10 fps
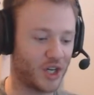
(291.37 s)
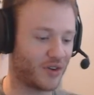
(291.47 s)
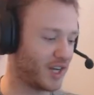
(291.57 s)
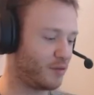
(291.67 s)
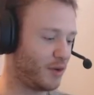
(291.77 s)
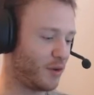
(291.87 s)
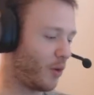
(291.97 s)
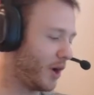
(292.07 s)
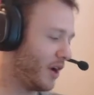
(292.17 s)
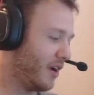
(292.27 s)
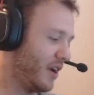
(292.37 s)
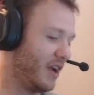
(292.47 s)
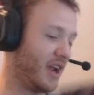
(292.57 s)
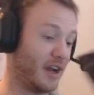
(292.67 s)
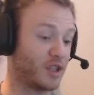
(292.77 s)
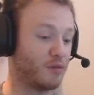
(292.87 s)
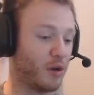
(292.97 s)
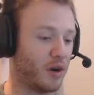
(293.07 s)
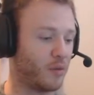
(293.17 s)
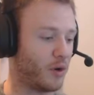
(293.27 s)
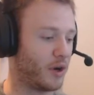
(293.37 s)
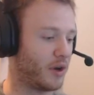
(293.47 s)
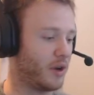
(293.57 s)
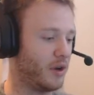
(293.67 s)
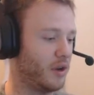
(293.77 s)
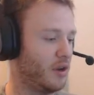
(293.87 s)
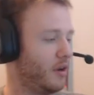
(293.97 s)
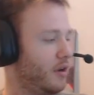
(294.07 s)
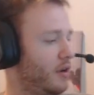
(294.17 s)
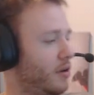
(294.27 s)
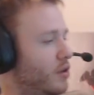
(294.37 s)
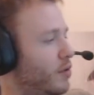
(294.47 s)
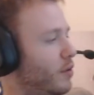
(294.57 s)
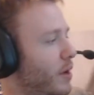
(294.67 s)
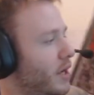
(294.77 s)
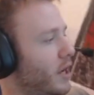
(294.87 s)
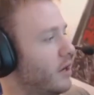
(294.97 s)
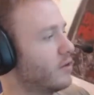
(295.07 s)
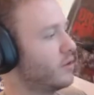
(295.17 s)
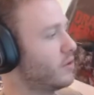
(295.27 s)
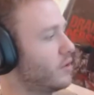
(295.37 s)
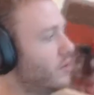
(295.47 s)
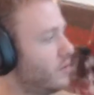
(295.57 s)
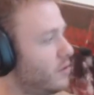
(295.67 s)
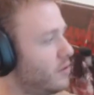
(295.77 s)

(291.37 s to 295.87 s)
trying to be a warrior and a Spartan warrior. Here are some of the main characters.